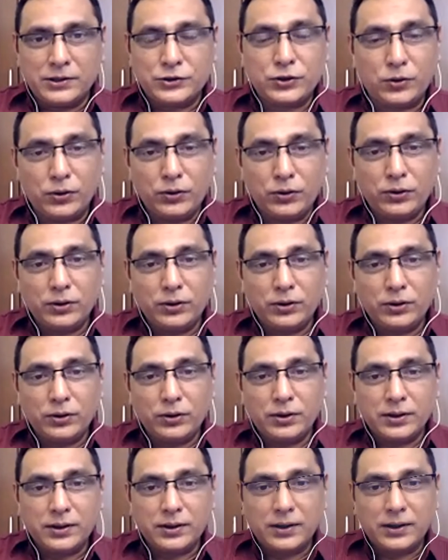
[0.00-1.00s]
So
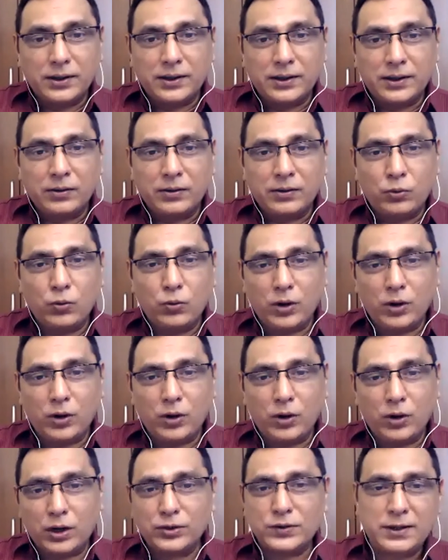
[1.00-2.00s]
who are those